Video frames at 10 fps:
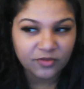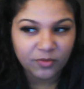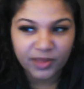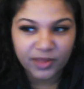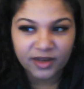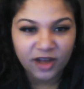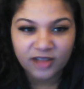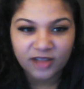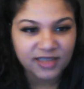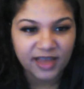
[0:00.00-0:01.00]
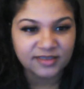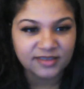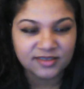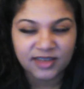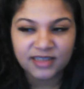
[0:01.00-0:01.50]
for me not to
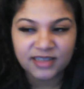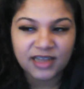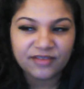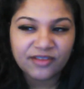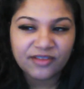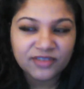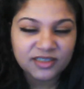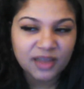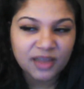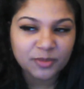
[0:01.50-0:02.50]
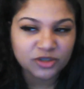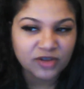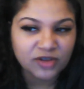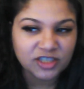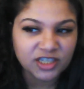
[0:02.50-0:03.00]
exercise. Like I've never stopped
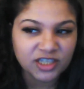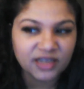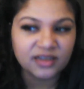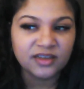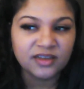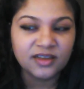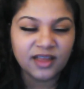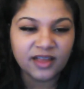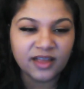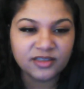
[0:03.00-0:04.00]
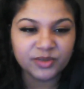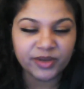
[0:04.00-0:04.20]
stretching and